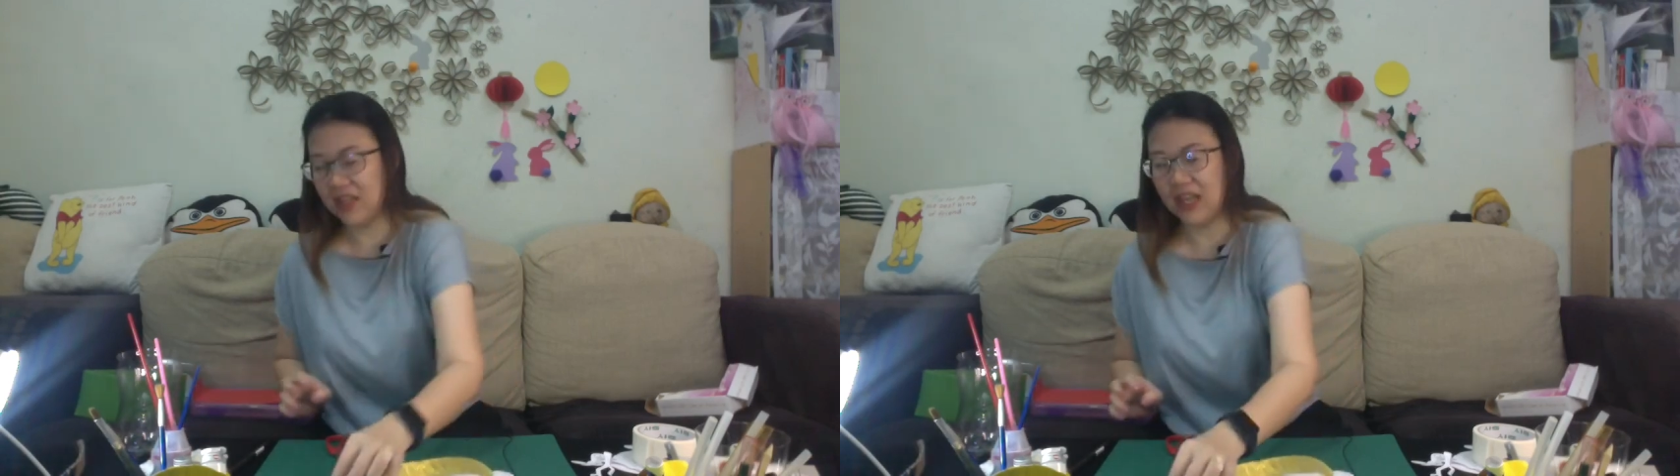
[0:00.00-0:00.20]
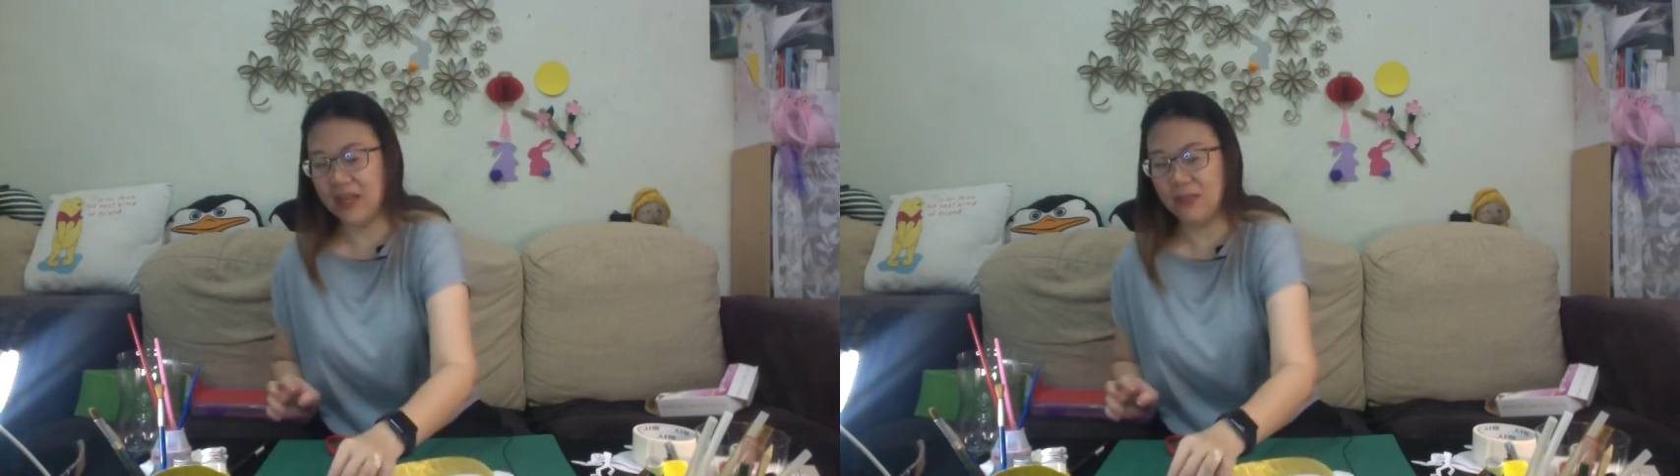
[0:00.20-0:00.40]

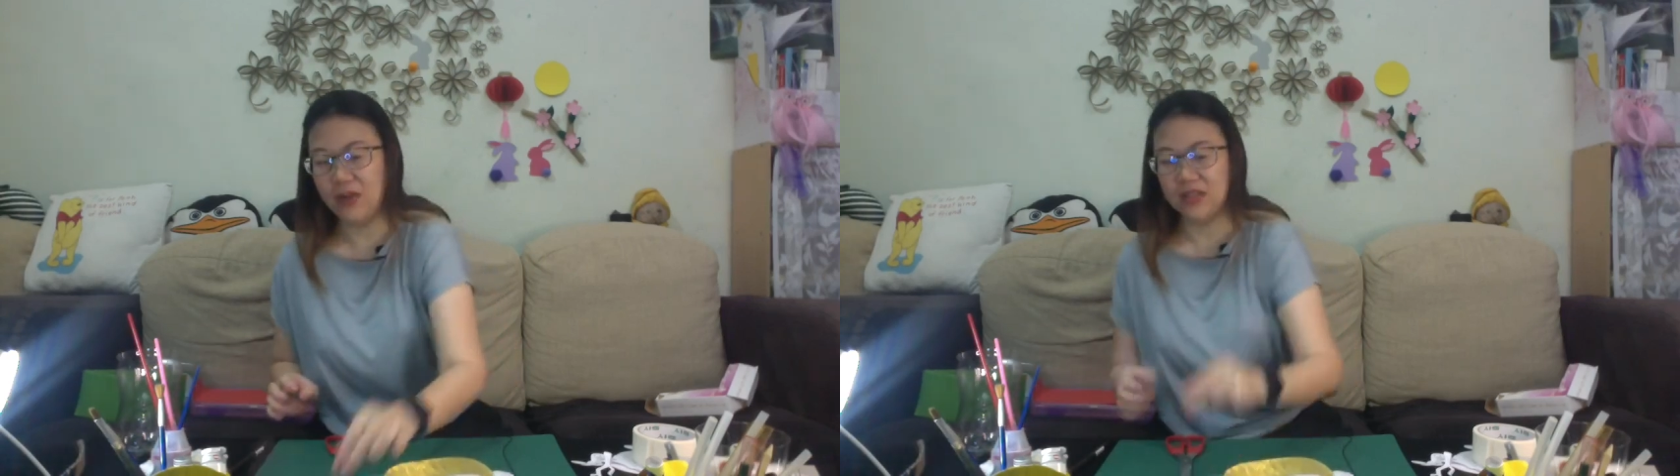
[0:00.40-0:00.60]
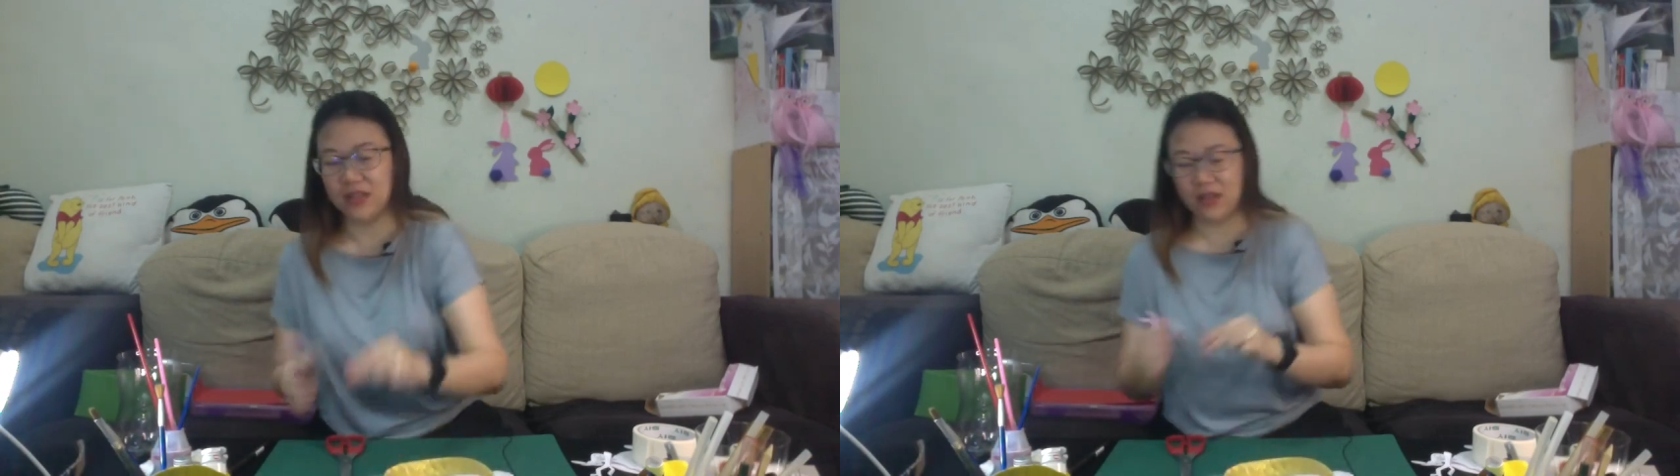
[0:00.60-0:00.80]

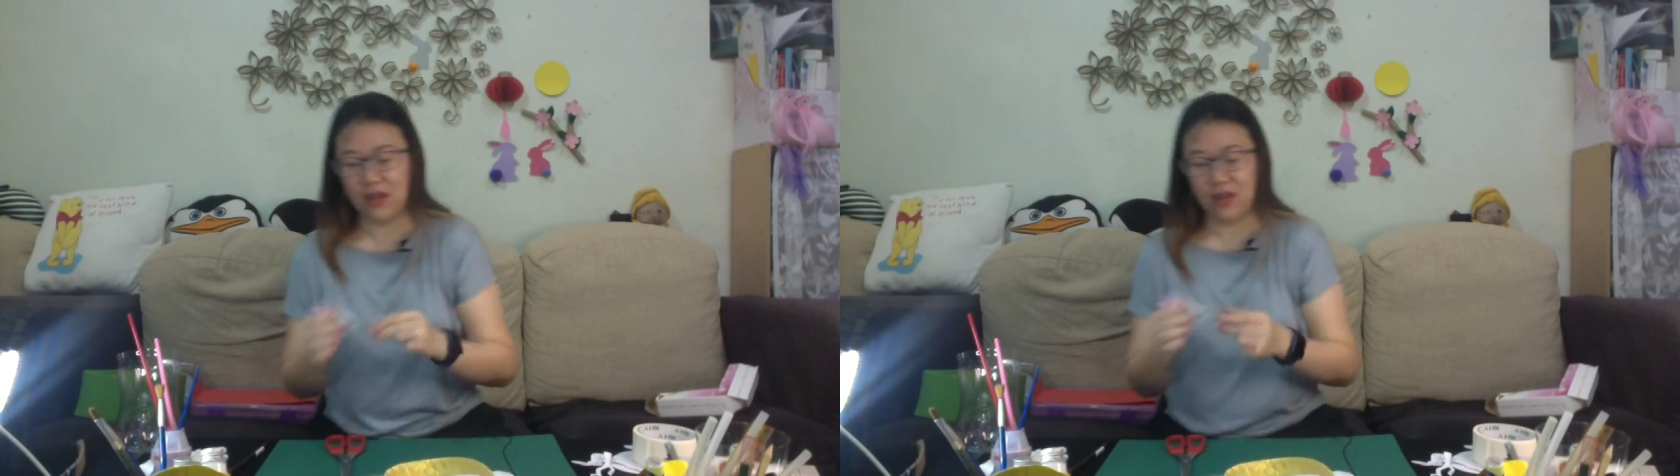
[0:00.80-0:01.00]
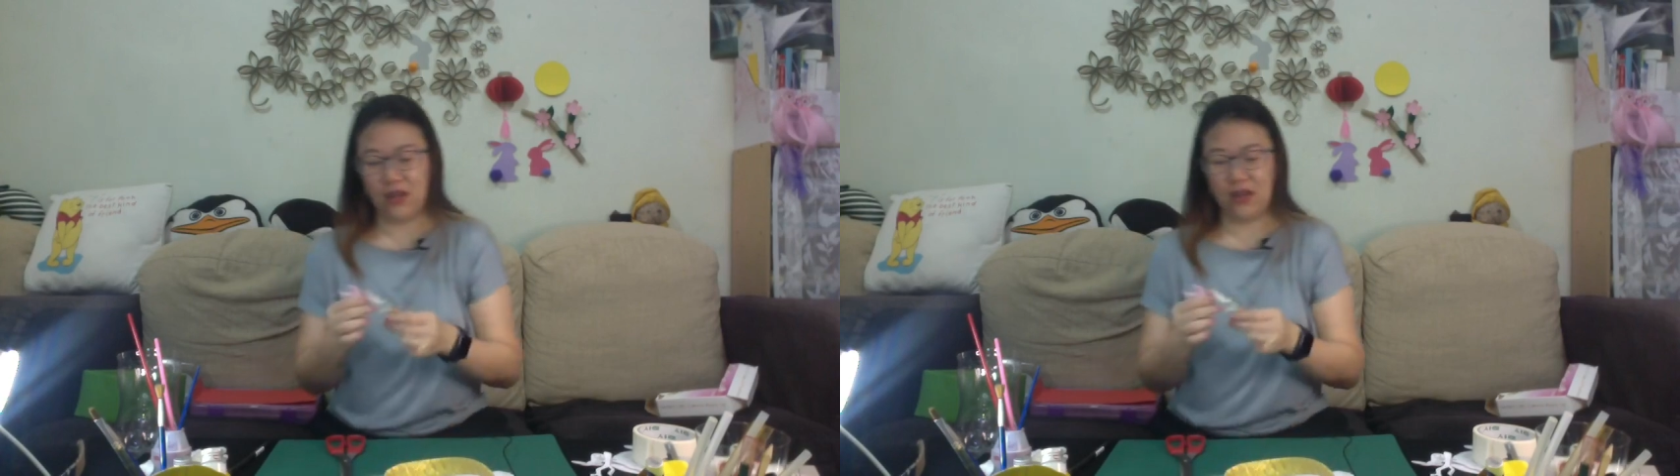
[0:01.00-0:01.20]
cardboard,
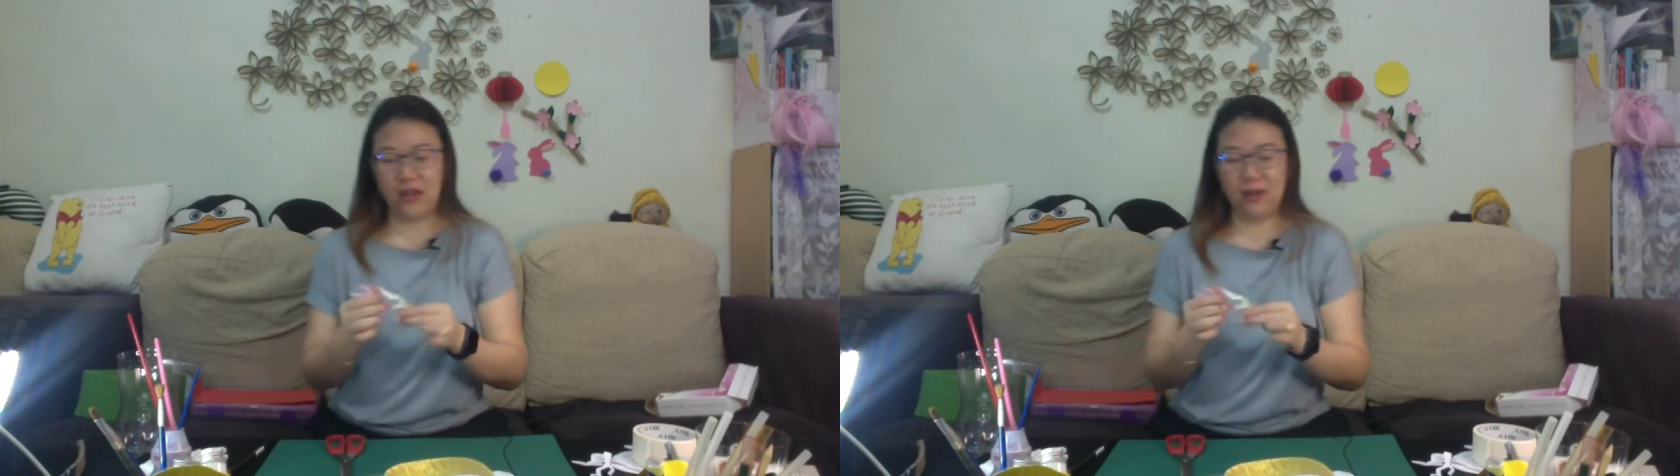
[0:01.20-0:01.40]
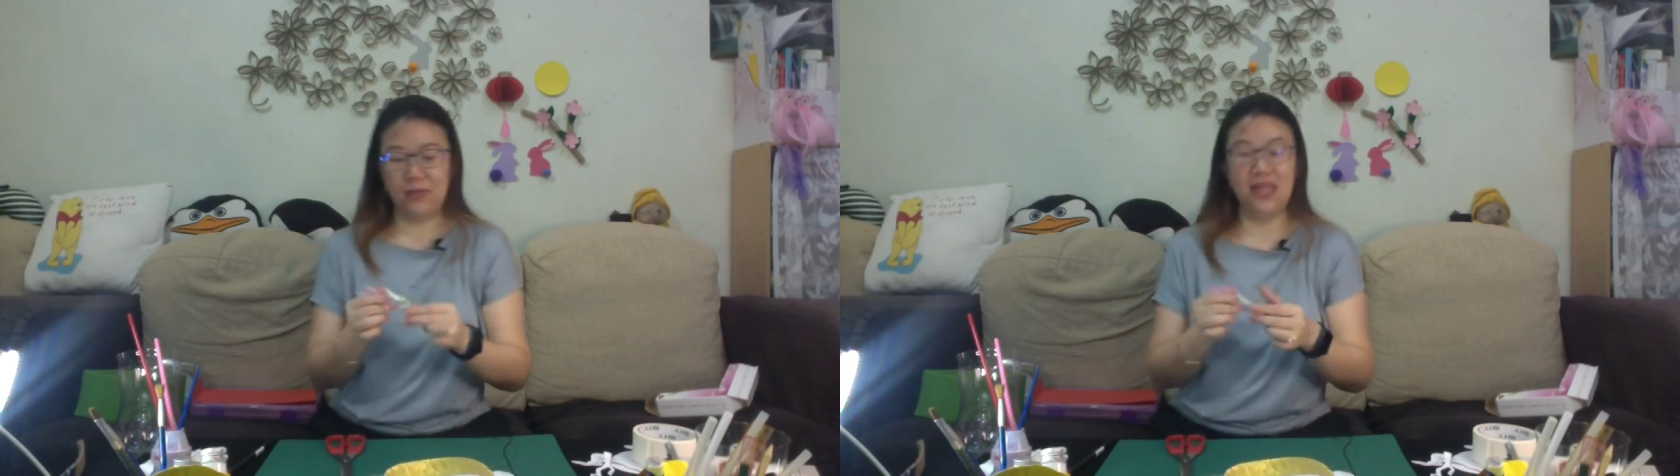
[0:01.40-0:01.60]

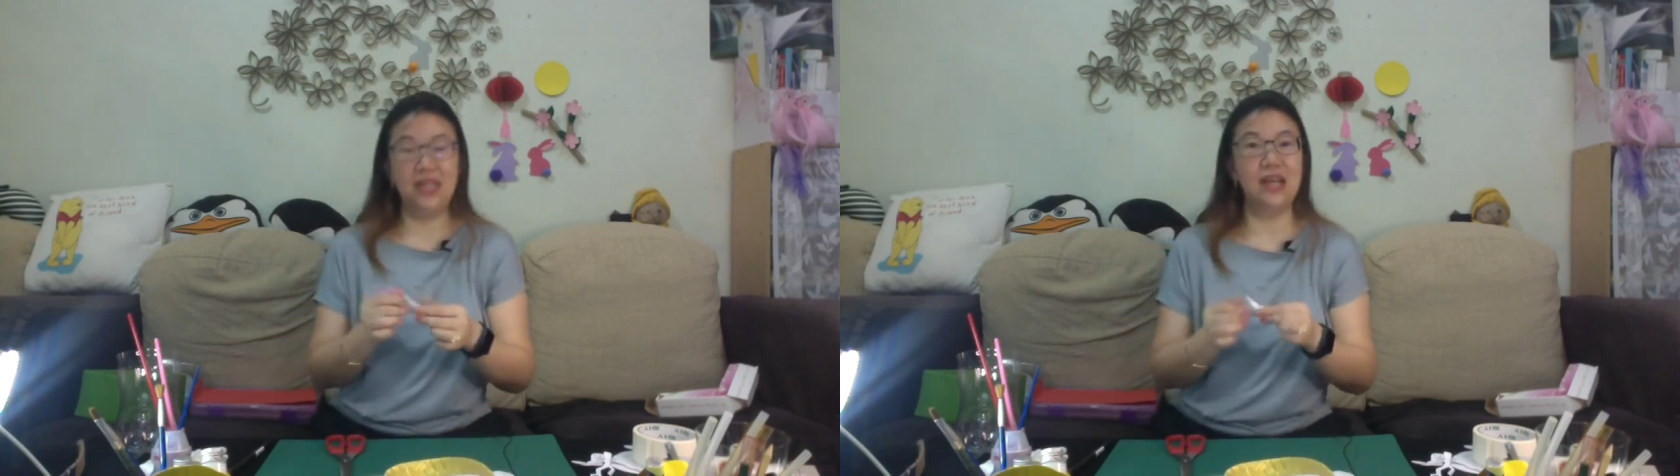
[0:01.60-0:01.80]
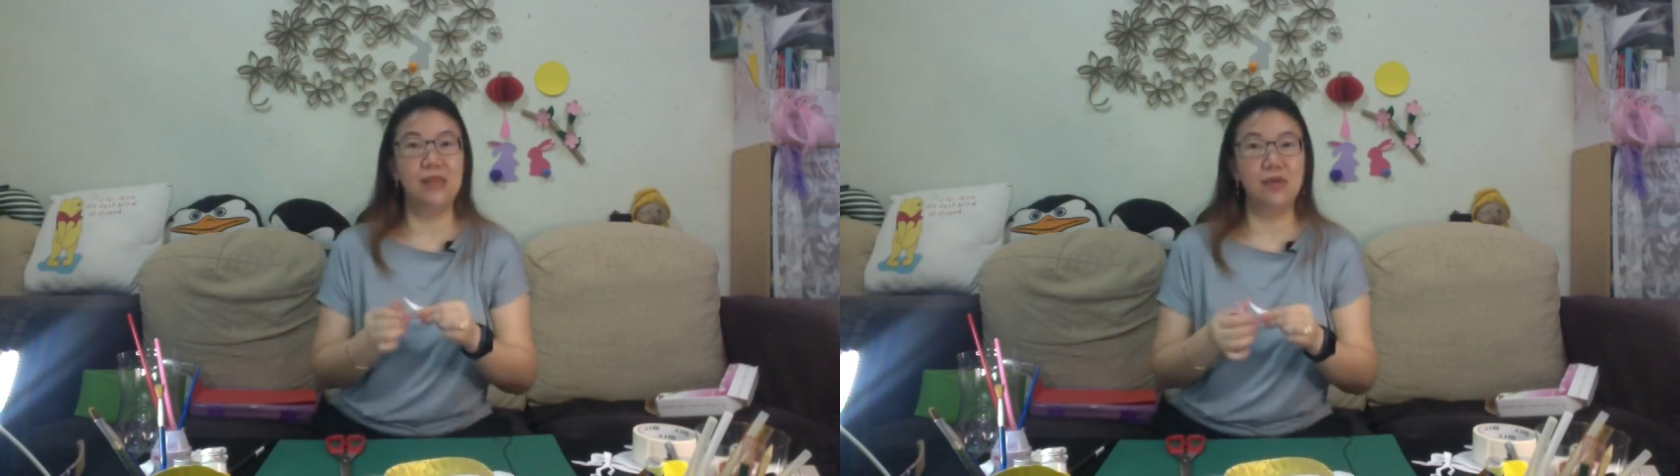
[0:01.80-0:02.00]
any
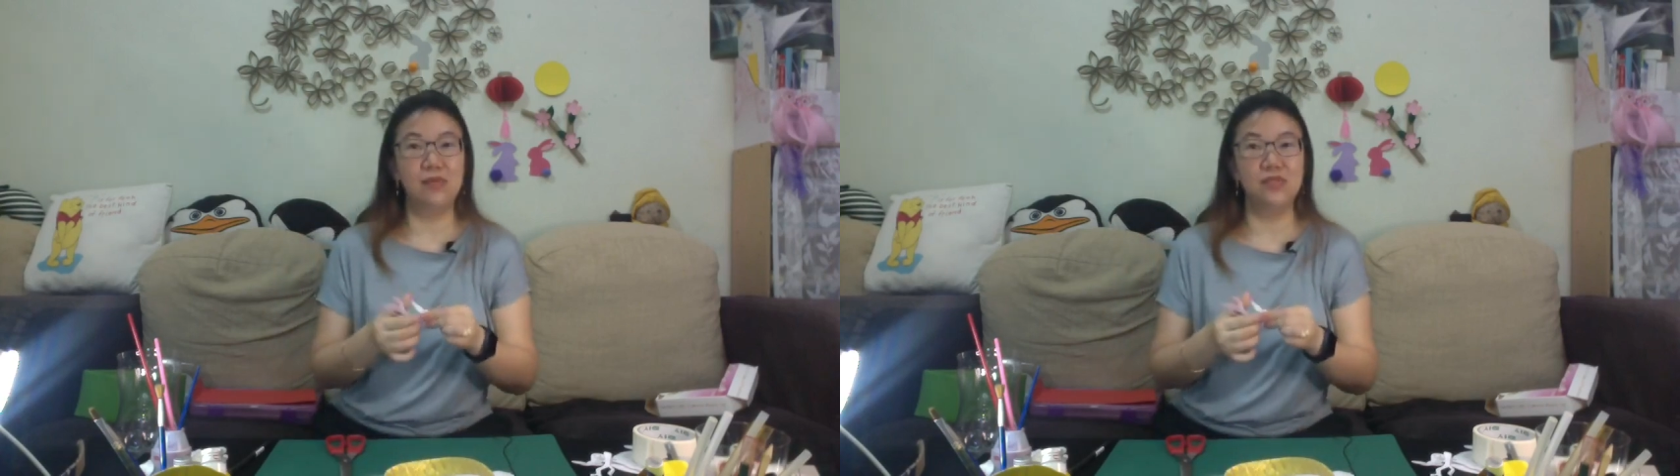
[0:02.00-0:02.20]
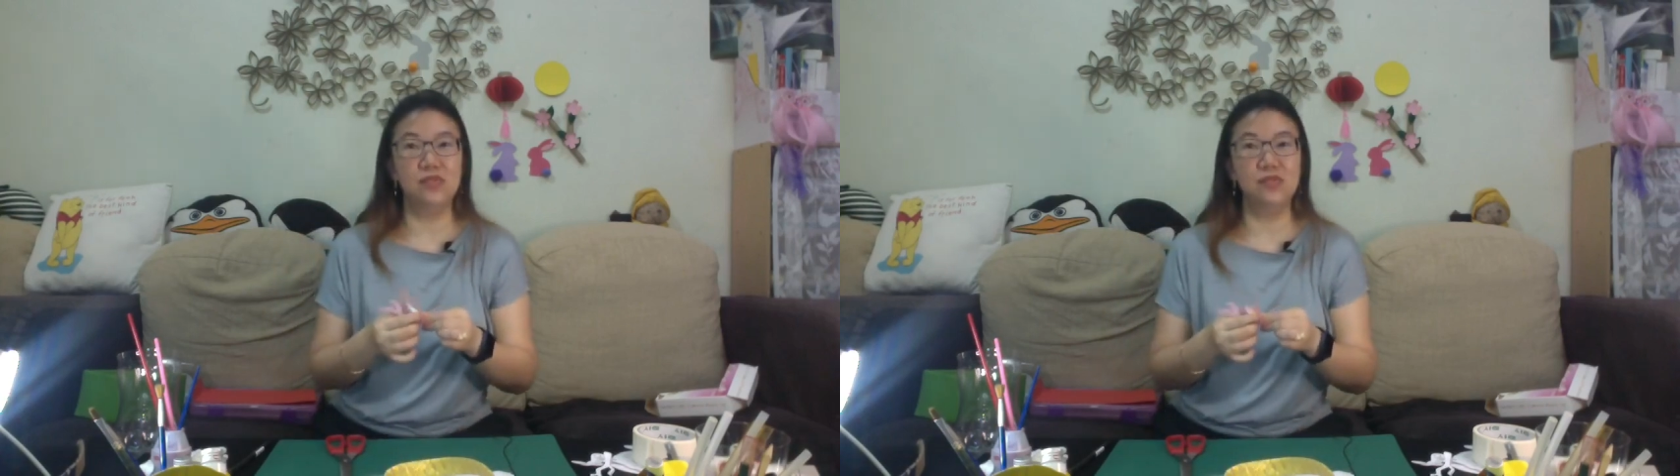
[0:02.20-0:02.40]
cardboard
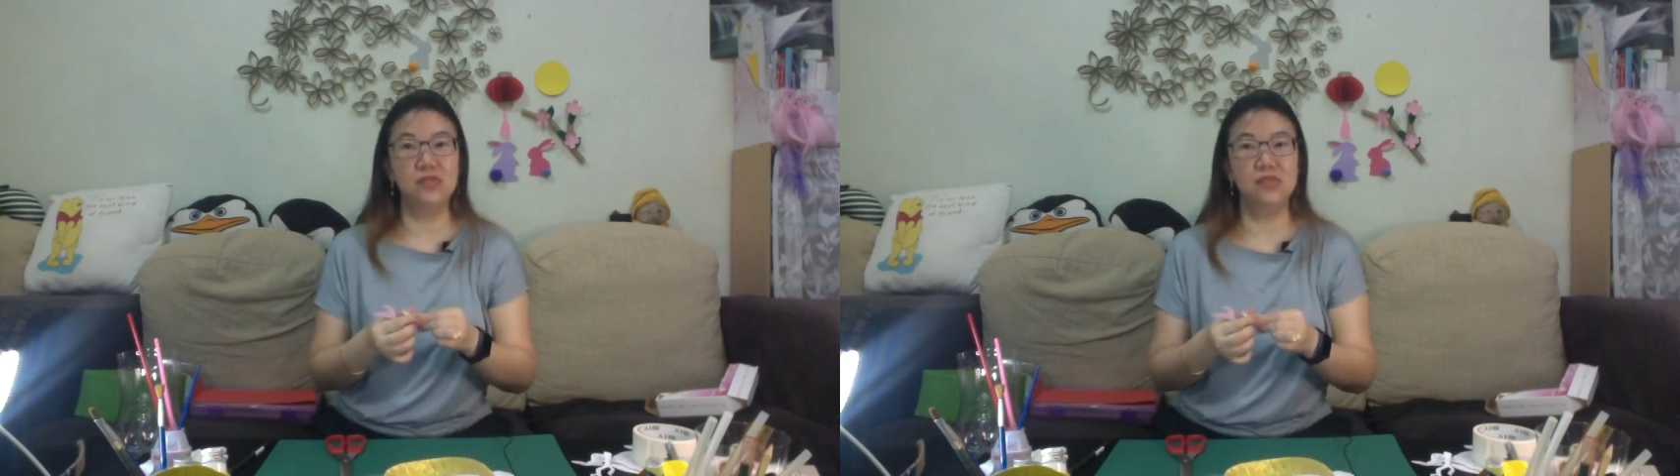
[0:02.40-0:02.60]
will do.